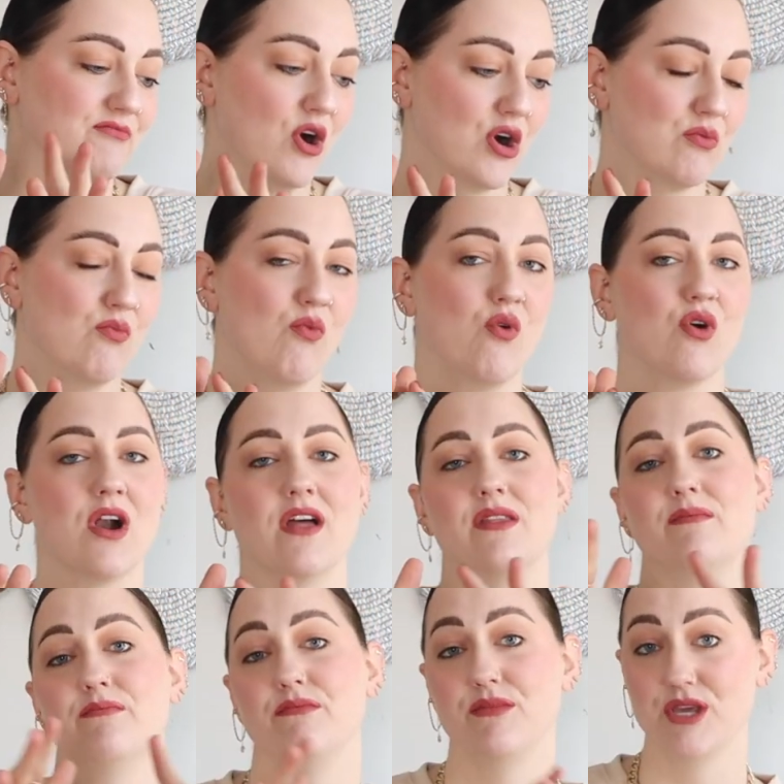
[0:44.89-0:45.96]
are more on
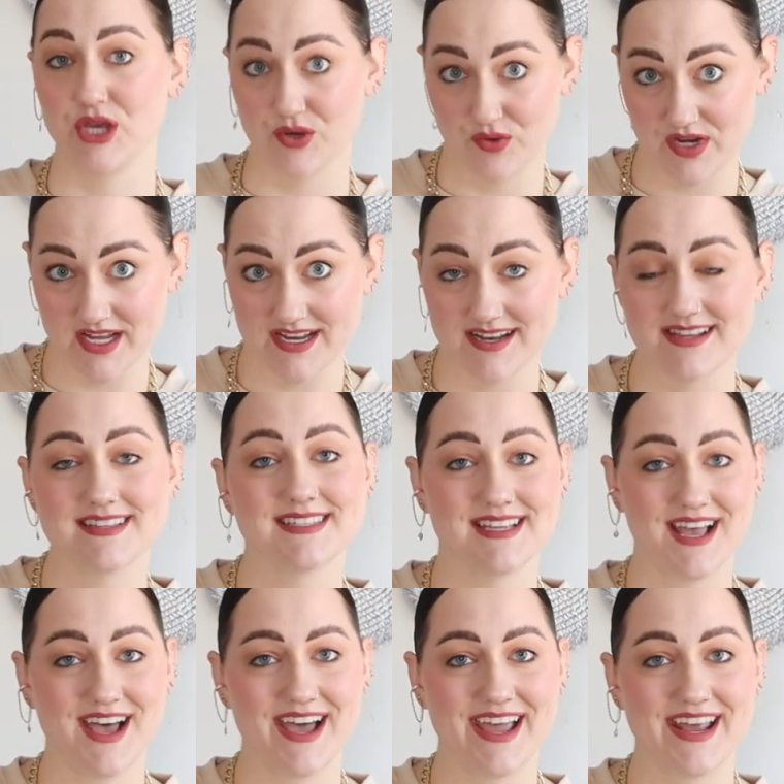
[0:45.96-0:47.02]
the muted
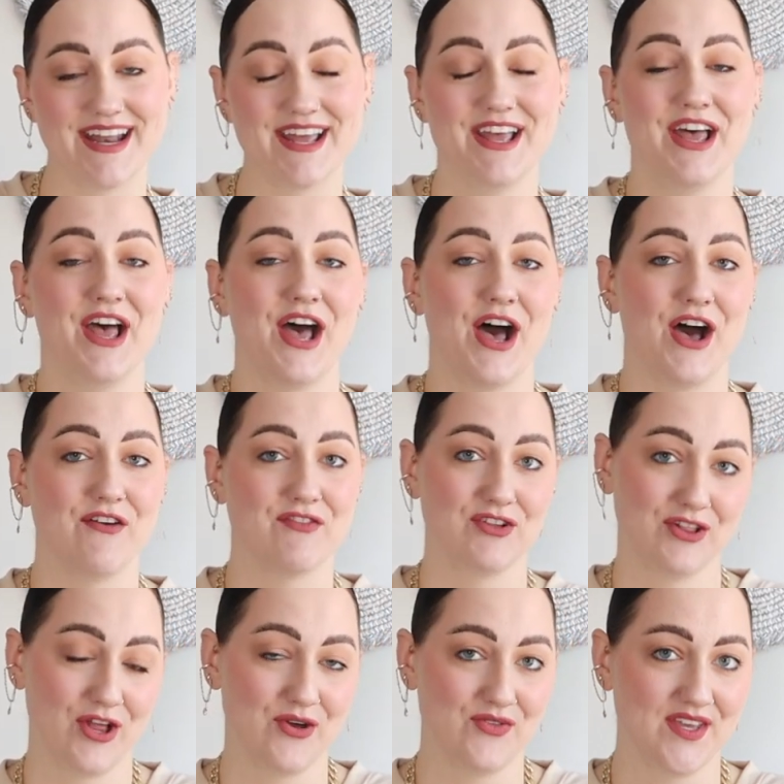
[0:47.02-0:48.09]
side of
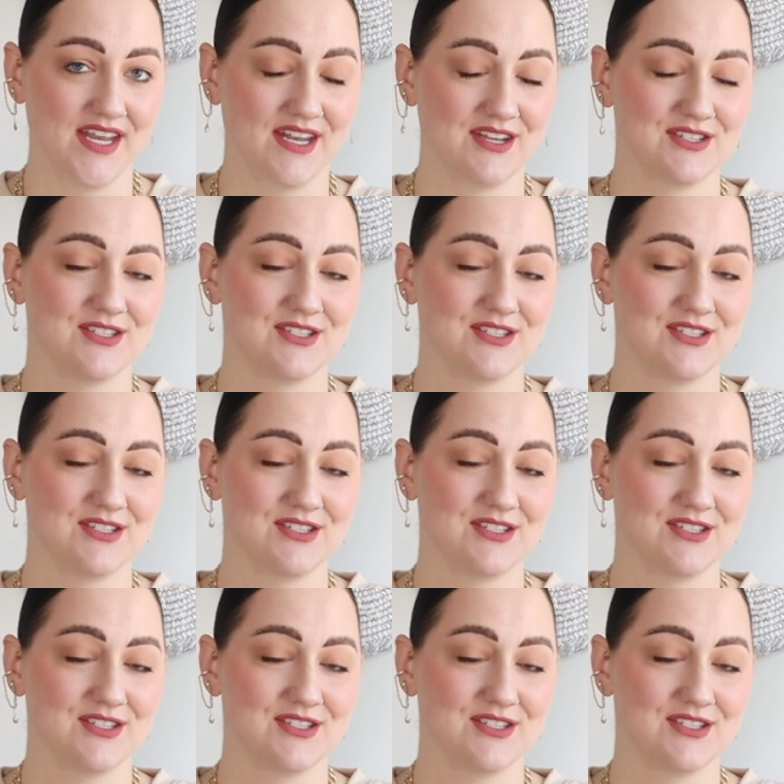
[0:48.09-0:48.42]
clothing.